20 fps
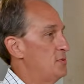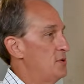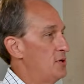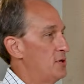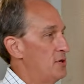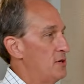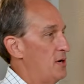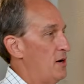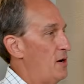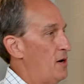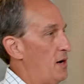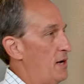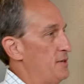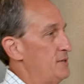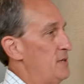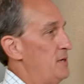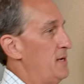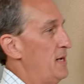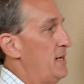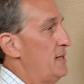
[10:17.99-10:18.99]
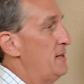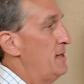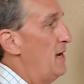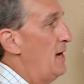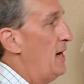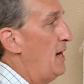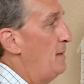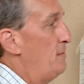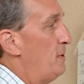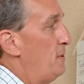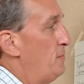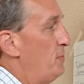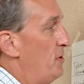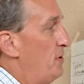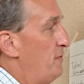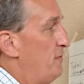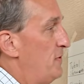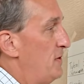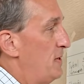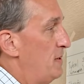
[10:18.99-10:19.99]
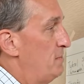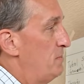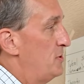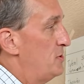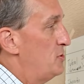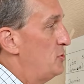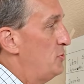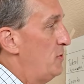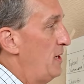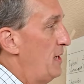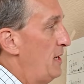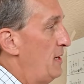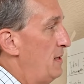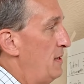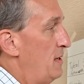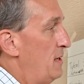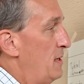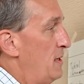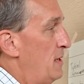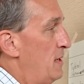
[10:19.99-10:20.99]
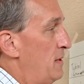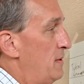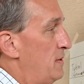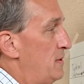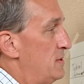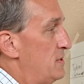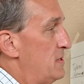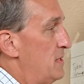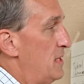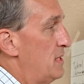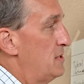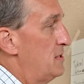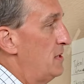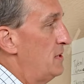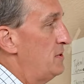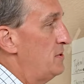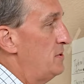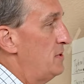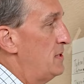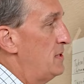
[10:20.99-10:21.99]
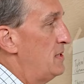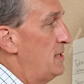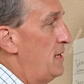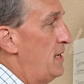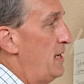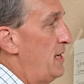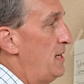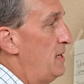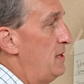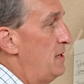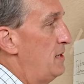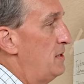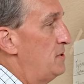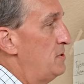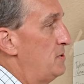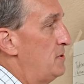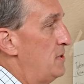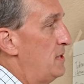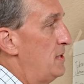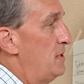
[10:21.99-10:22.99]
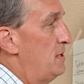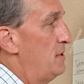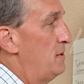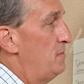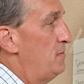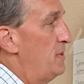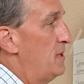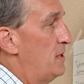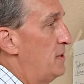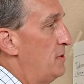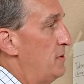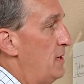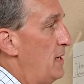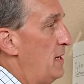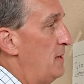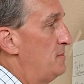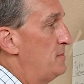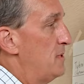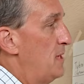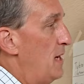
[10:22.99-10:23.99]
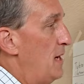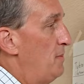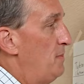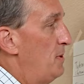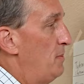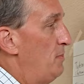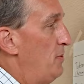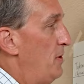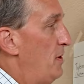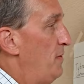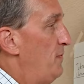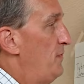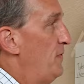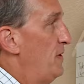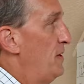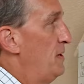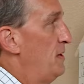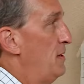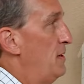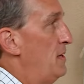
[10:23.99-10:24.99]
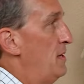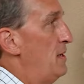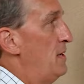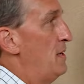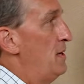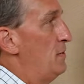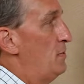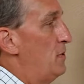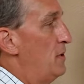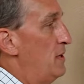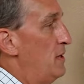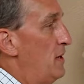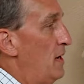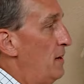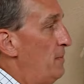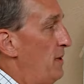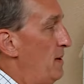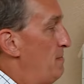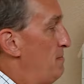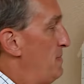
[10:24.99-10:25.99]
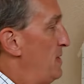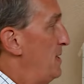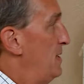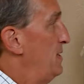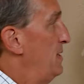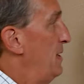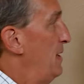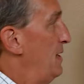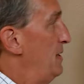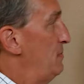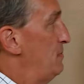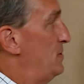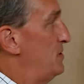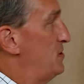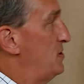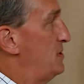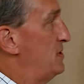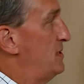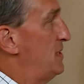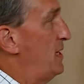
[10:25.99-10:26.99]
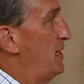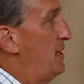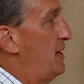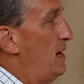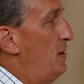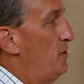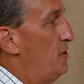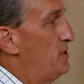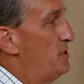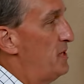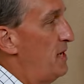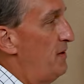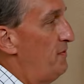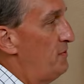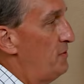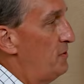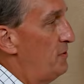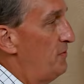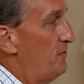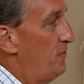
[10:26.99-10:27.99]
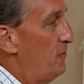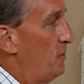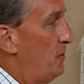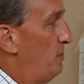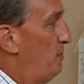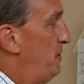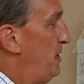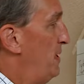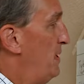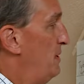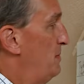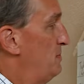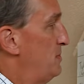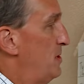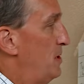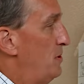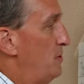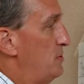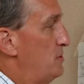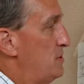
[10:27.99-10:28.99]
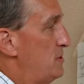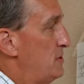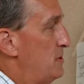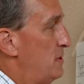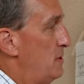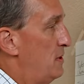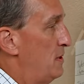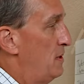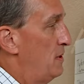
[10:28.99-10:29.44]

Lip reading: We're going to alternate the ibuprofen in between. The 600 to 800 milligrams ibuprofen would come at midnight, which is 8 hours after the 4 p.m. dose.